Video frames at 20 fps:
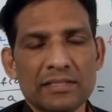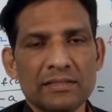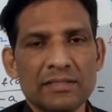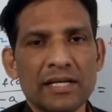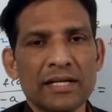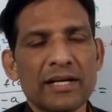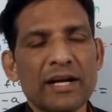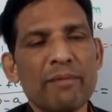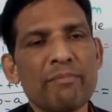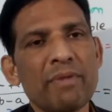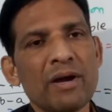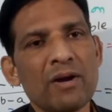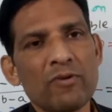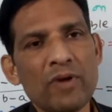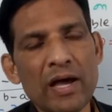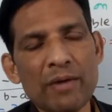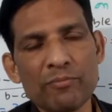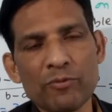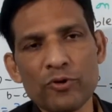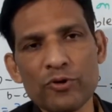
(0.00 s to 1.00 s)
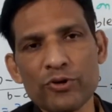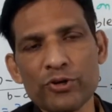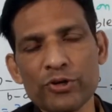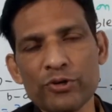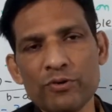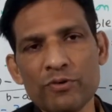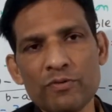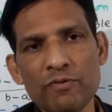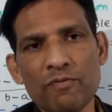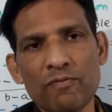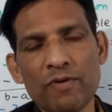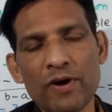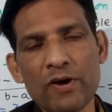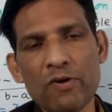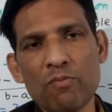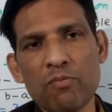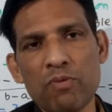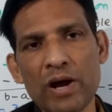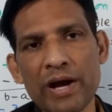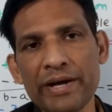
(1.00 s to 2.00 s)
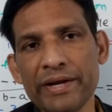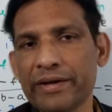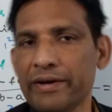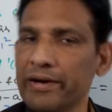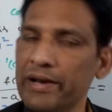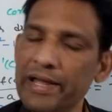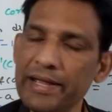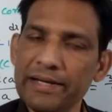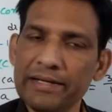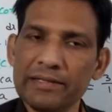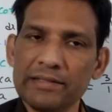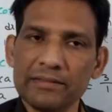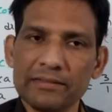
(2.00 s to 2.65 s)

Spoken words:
That number I am going to give 5.9.